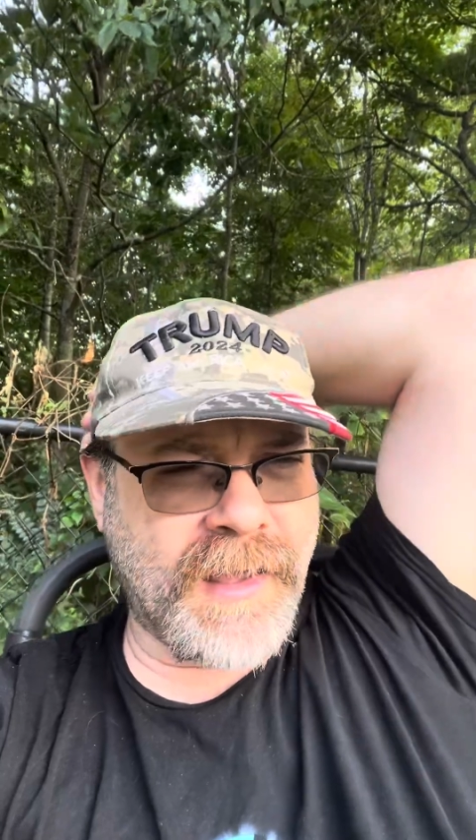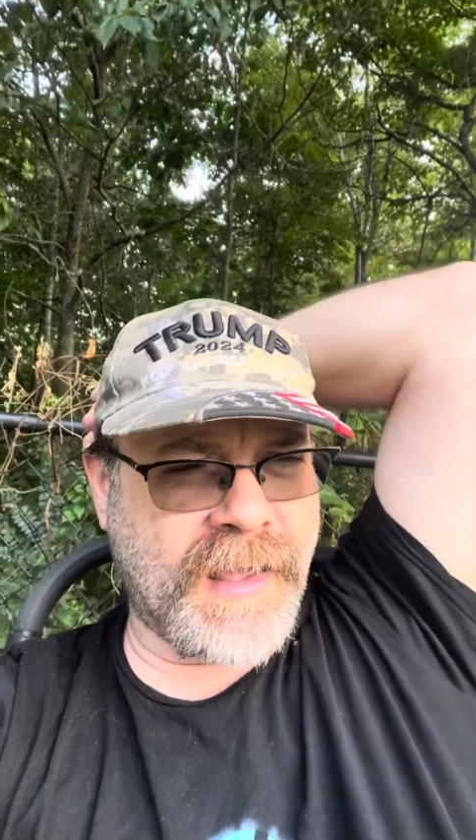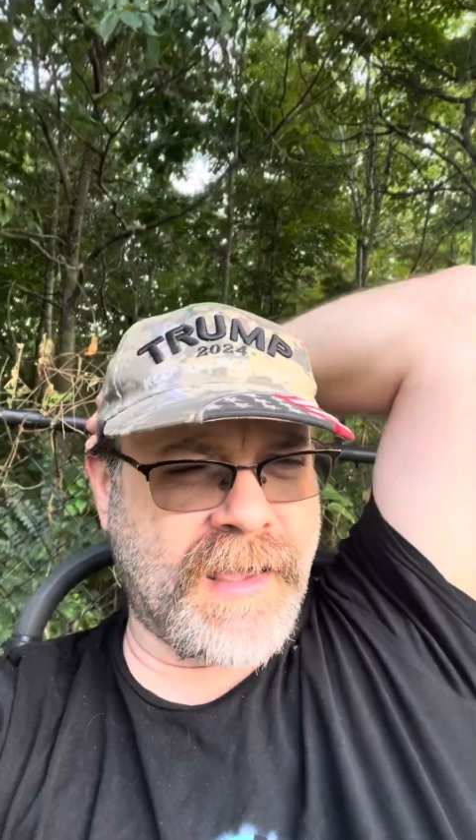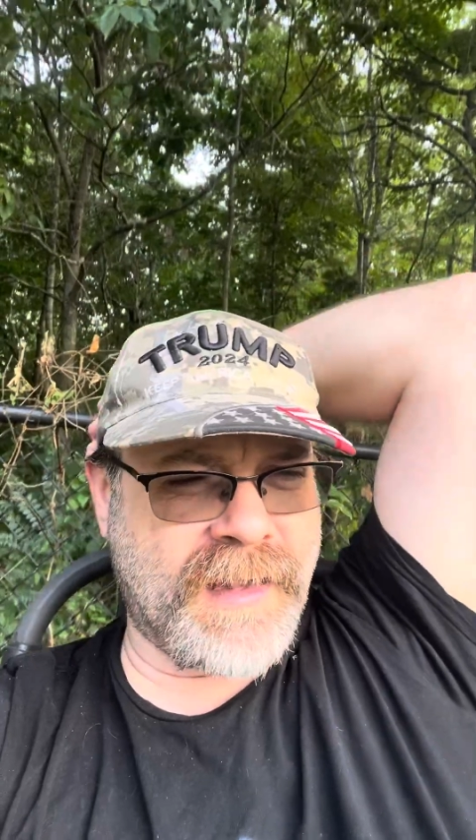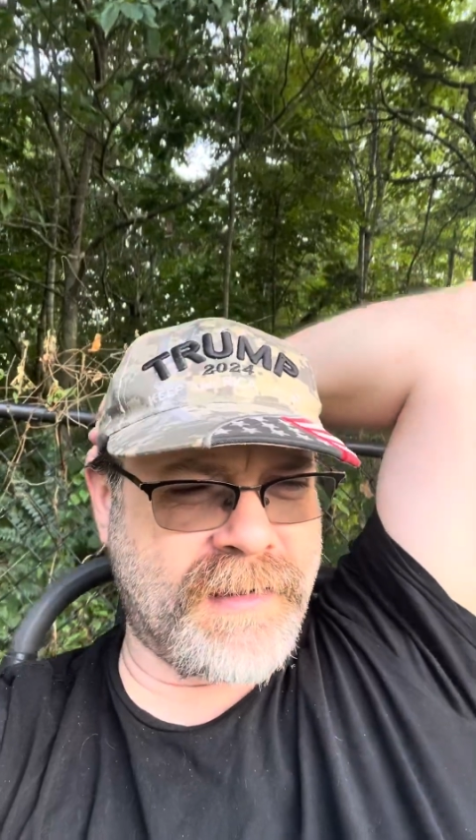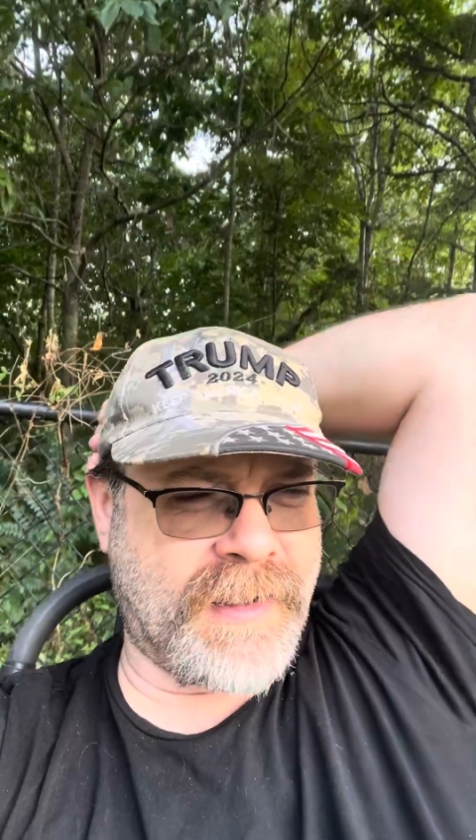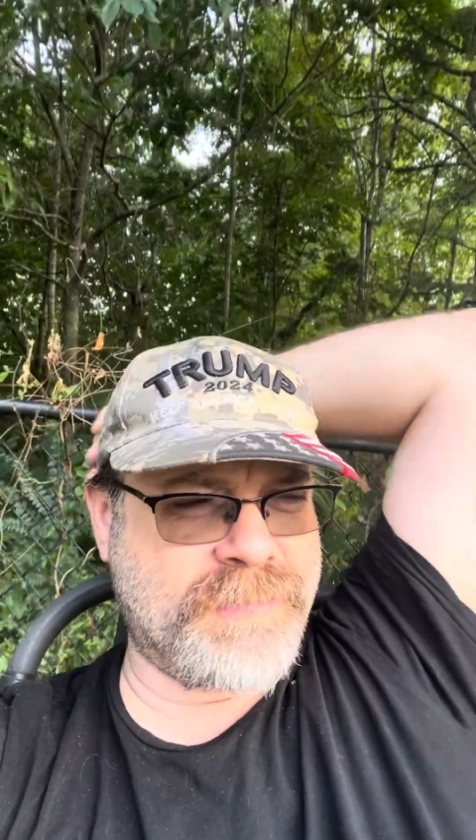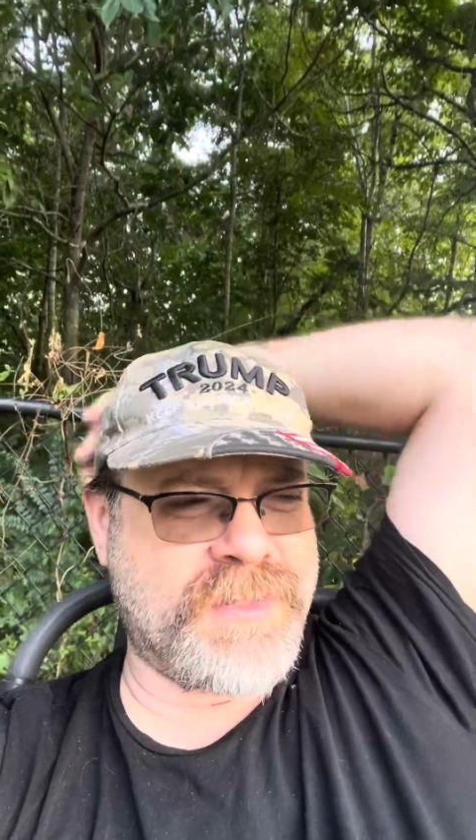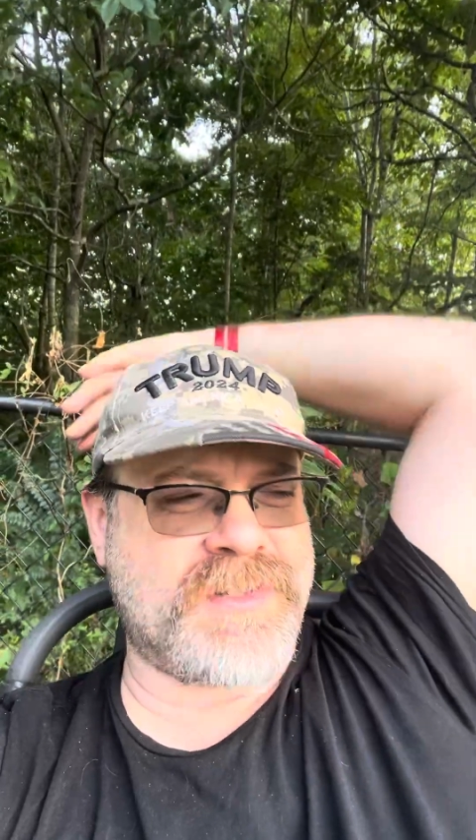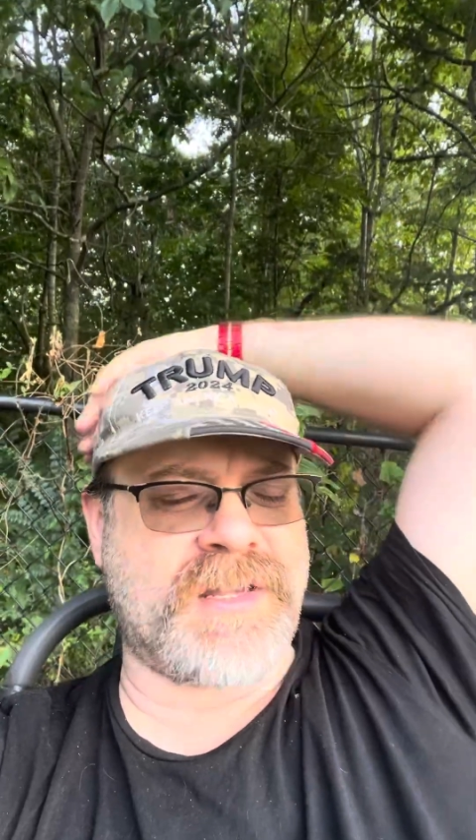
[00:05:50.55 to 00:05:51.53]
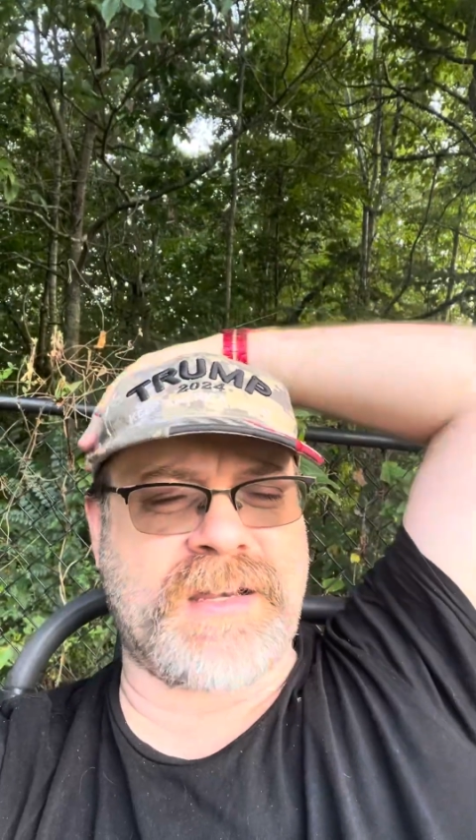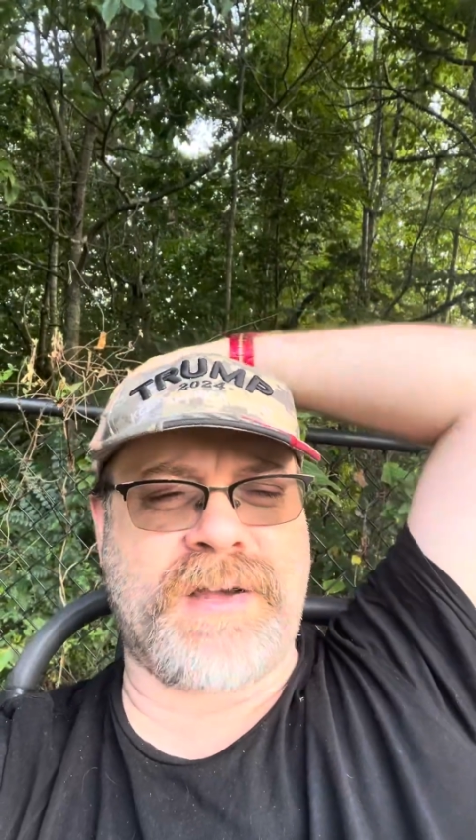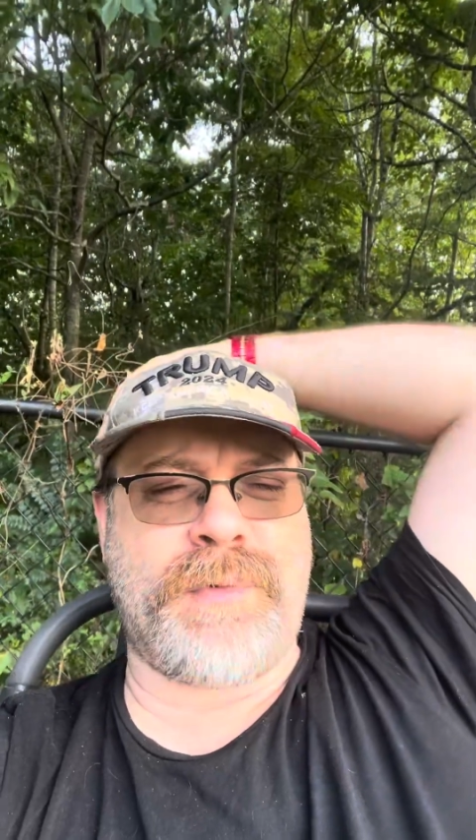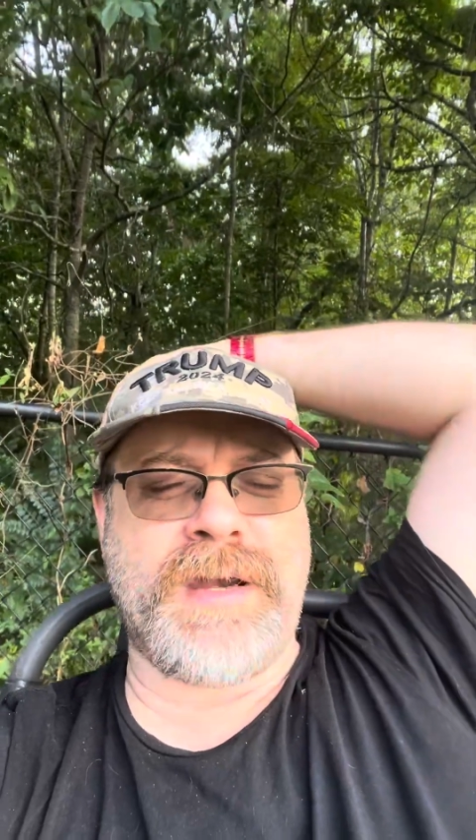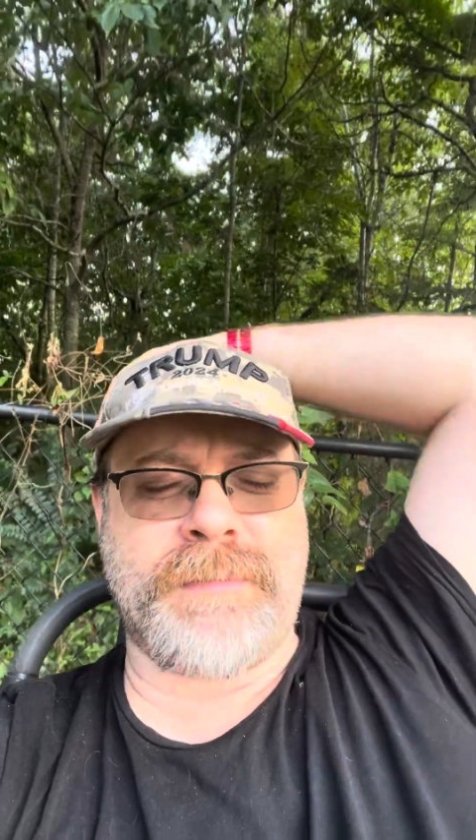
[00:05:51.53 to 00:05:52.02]
and I'm just like,
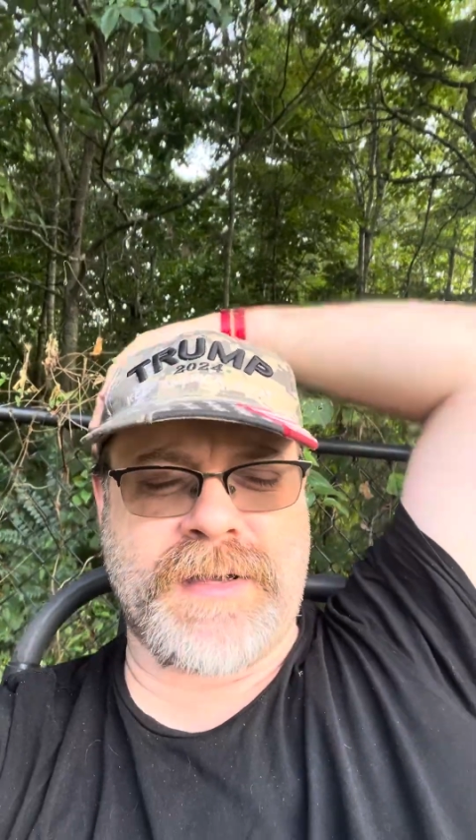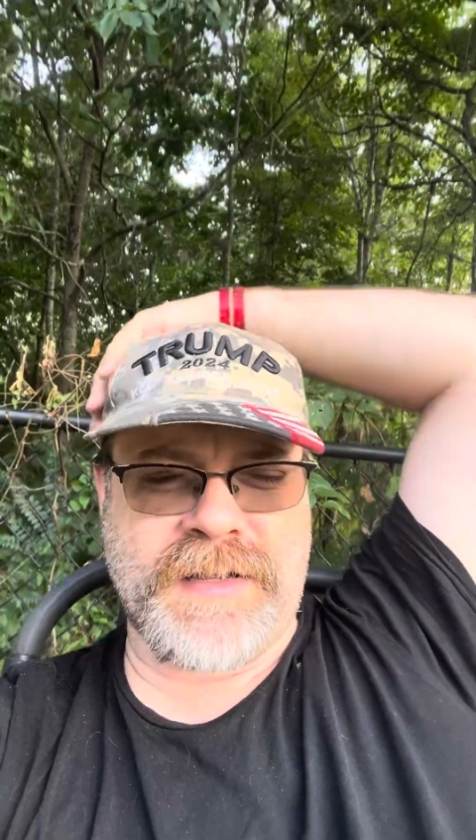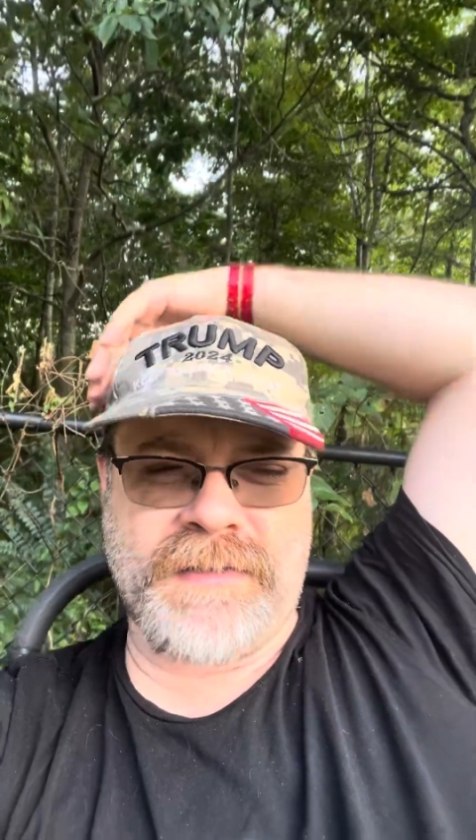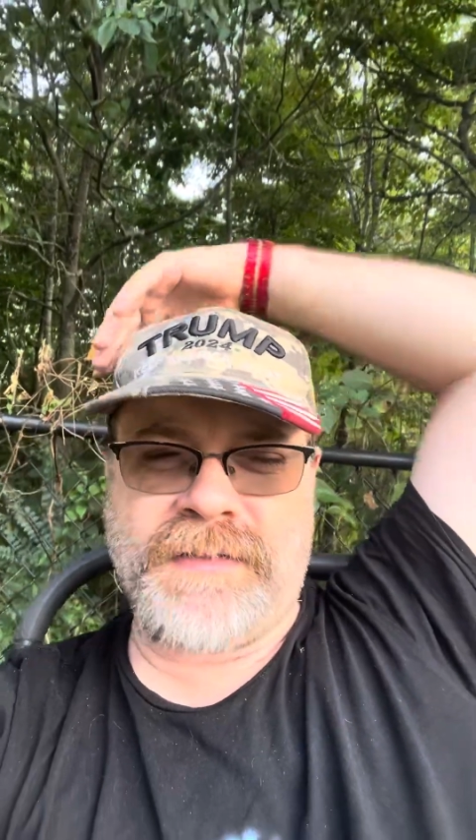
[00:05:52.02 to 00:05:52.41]
now wait a minute.